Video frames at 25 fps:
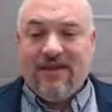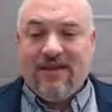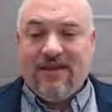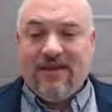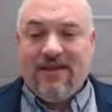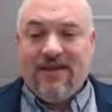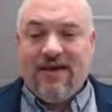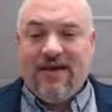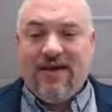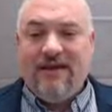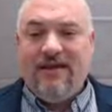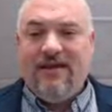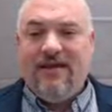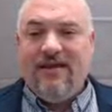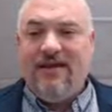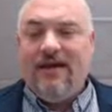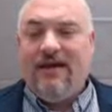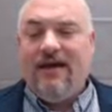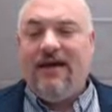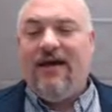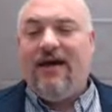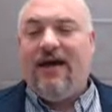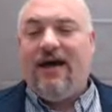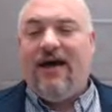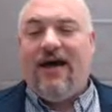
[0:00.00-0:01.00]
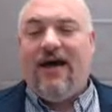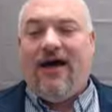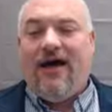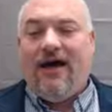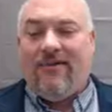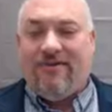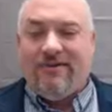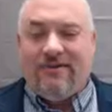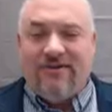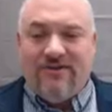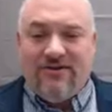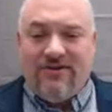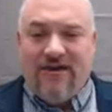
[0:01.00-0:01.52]
Okay,
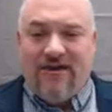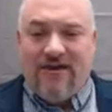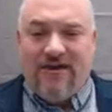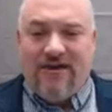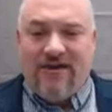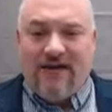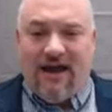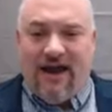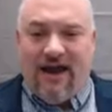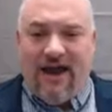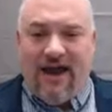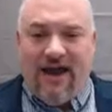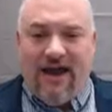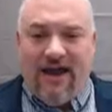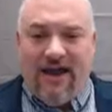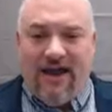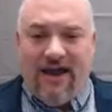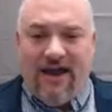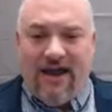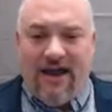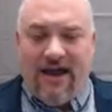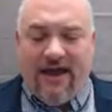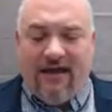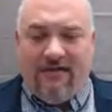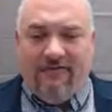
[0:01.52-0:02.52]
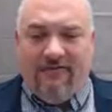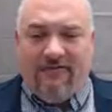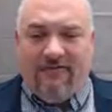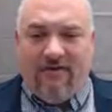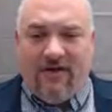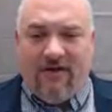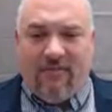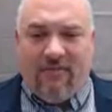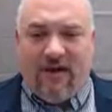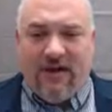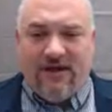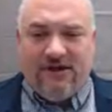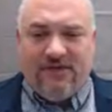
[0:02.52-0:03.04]
so here I have
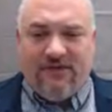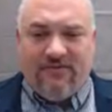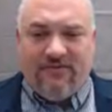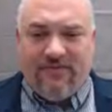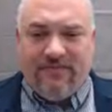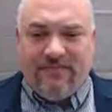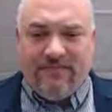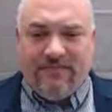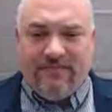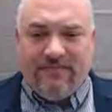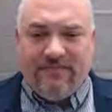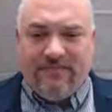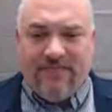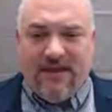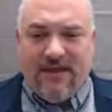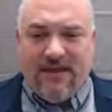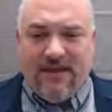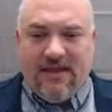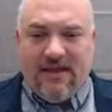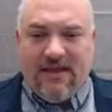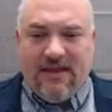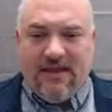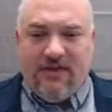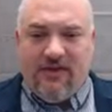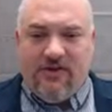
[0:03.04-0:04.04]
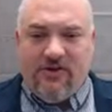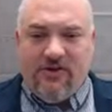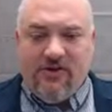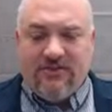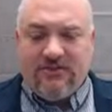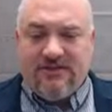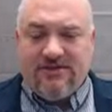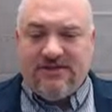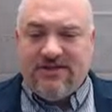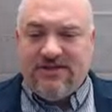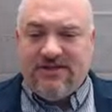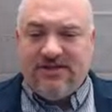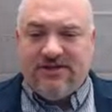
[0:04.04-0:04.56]
a bunch of them. You
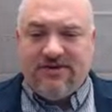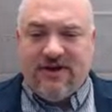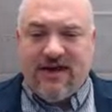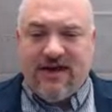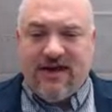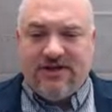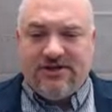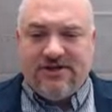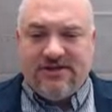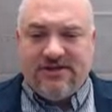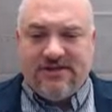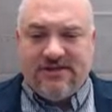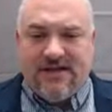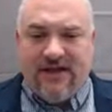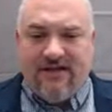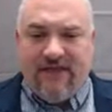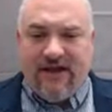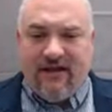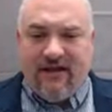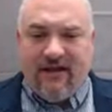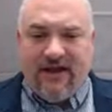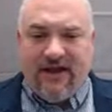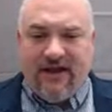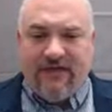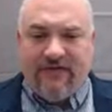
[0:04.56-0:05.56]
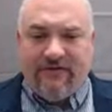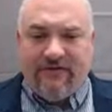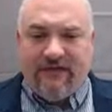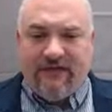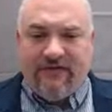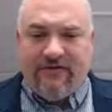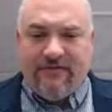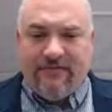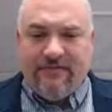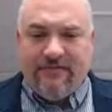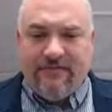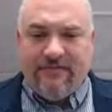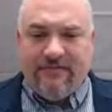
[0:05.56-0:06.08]
don't see the striations, and I've outlined one
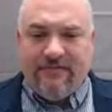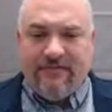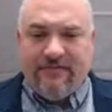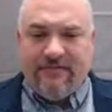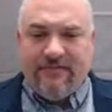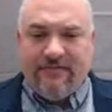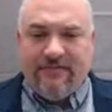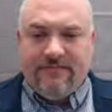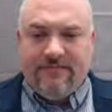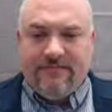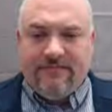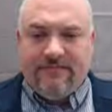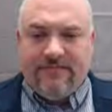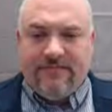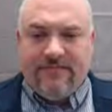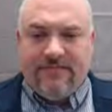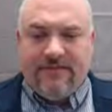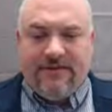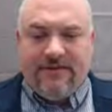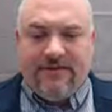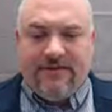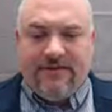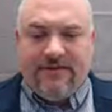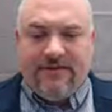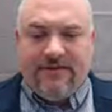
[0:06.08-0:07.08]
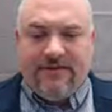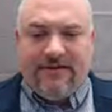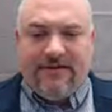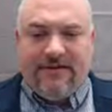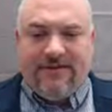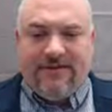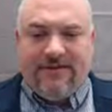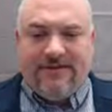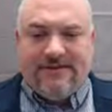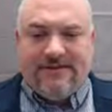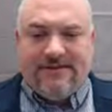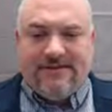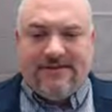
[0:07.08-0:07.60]
of them.
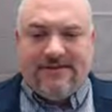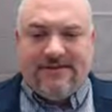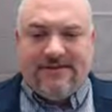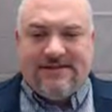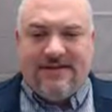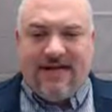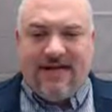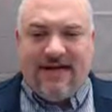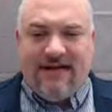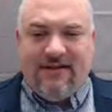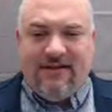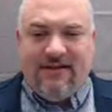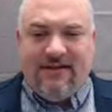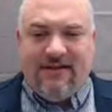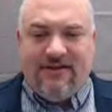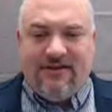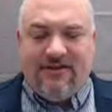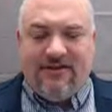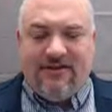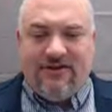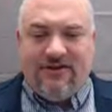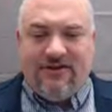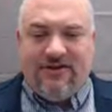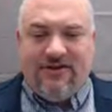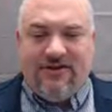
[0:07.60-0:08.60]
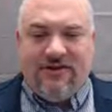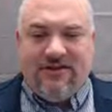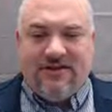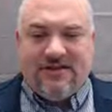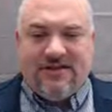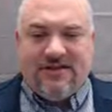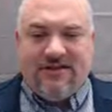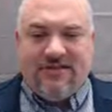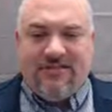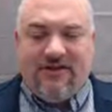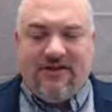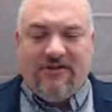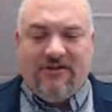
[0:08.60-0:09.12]
There's the cell, and then the nucleus
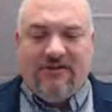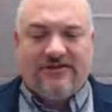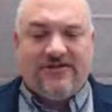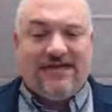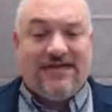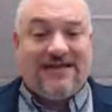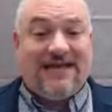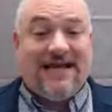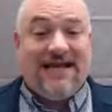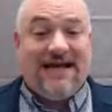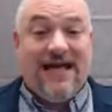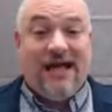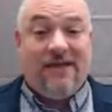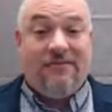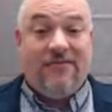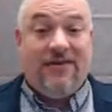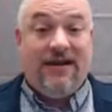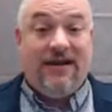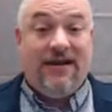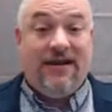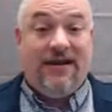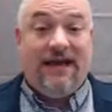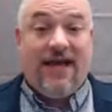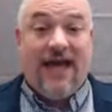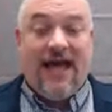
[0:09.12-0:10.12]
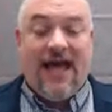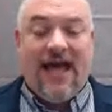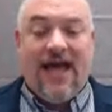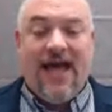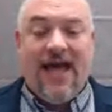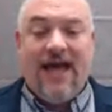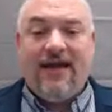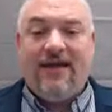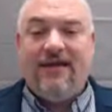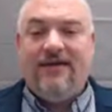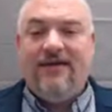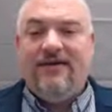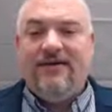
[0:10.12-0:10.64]
in the middle looks like the cockpit in a
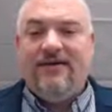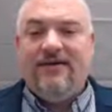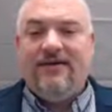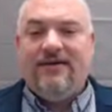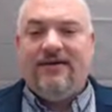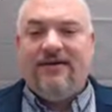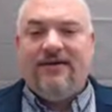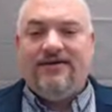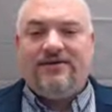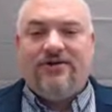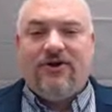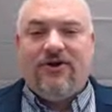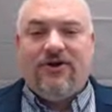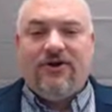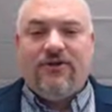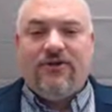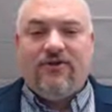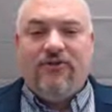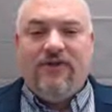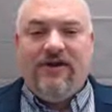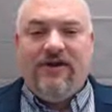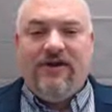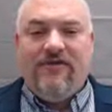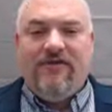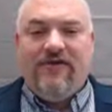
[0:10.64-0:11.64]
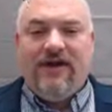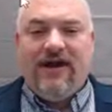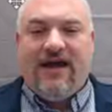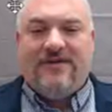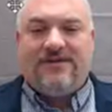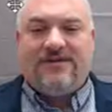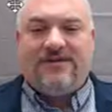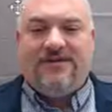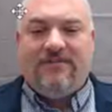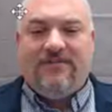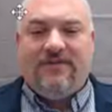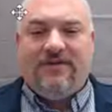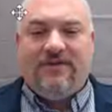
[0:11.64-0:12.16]
kayak. So we've
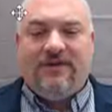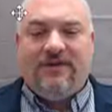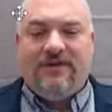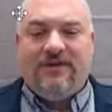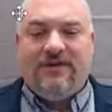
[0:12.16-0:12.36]
got something that